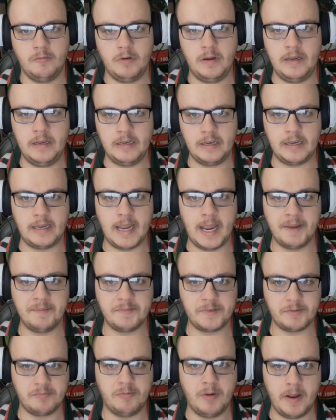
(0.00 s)
in the
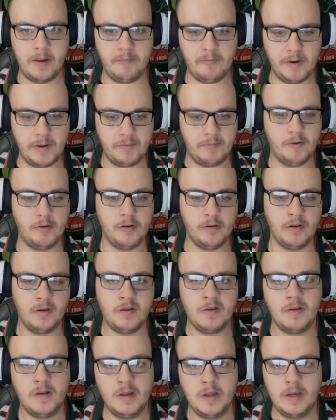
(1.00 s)
games where we were
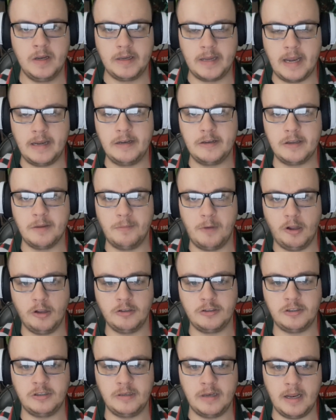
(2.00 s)
getting
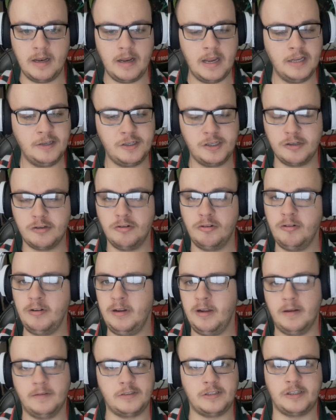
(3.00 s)
demolished in that, and
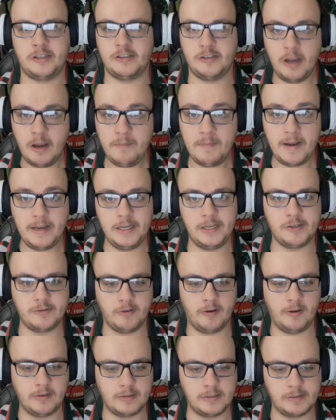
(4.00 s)
scoring so many
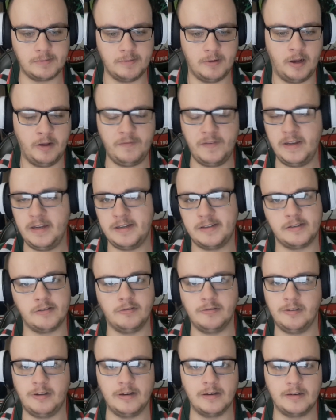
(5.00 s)
tries as well. I think he
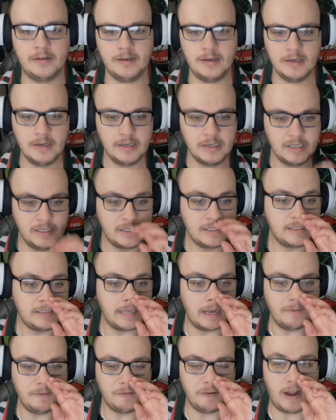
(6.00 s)
scored like
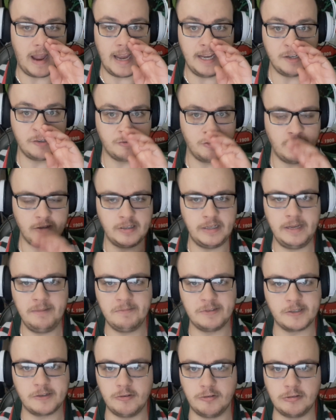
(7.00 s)
7 or 8 tries. He
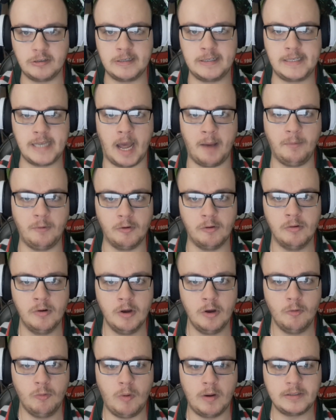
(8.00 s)
even scored a double
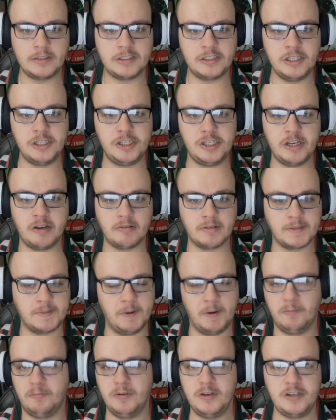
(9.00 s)
once this year as
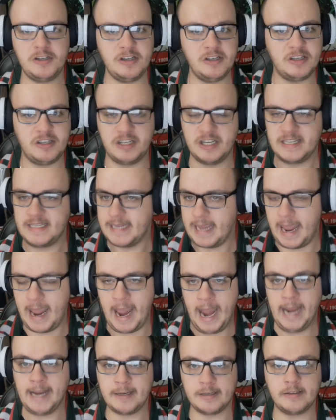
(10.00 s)
well, which is just
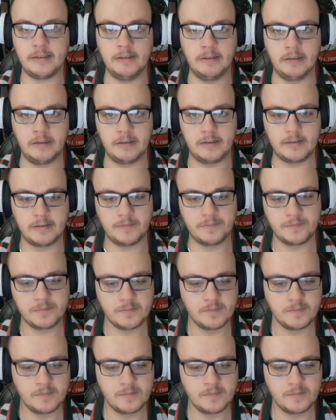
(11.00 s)
excellent.